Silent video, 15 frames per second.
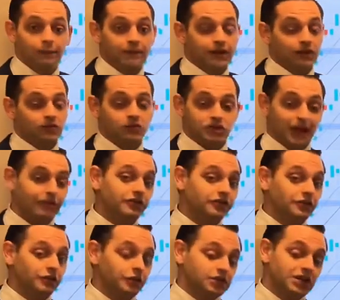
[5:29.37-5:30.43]
because
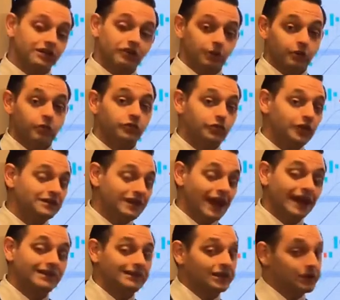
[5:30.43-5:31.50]
whichever move we
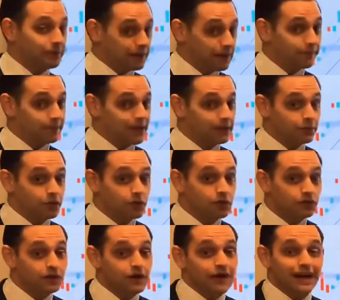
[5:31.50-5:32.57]
take is going to be a big
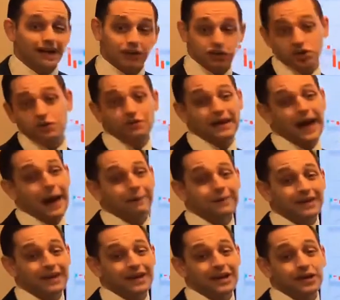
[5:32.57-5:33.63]
move, and it should be
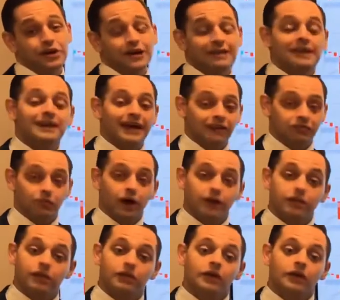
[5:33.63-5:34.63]
happening here in the next month.